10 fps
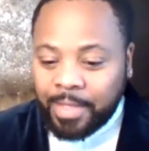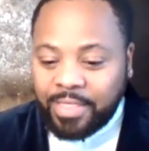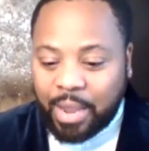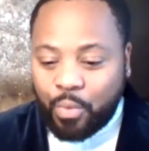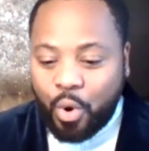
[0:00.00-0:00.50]

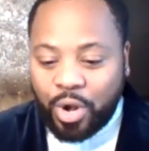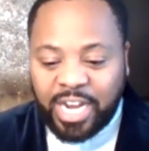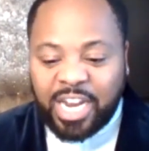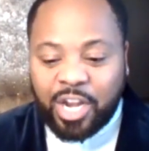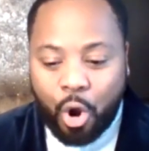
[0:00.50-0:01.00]
they
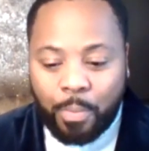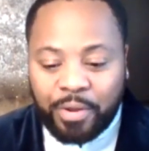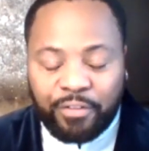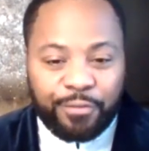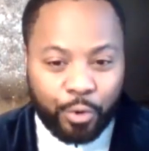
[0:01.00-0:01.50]
wanted an
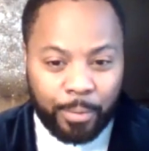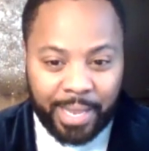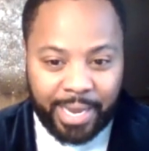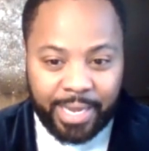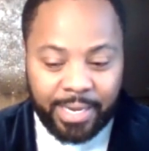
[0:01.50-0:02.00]
open floor
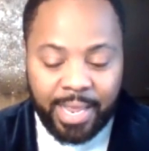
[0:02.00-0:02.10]
plan,